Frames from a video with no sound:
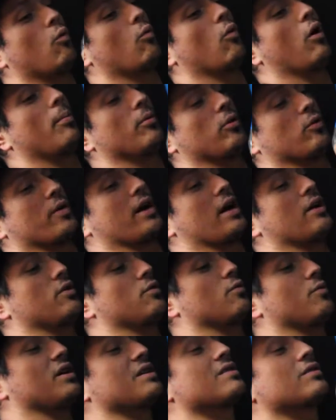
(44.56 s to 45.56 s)
wobble around
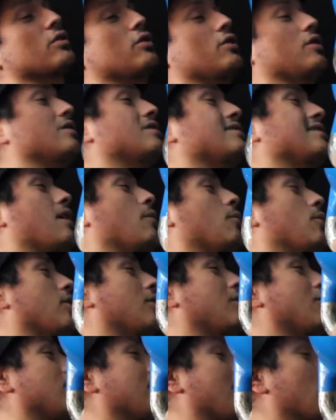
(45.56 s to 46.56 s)
your wrist. So you're going to start
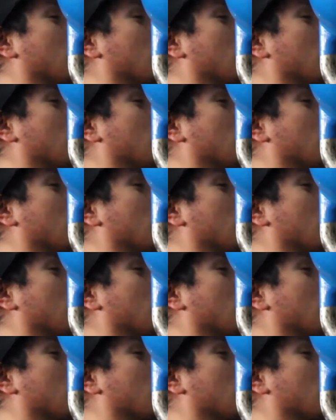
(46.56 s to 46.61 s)
working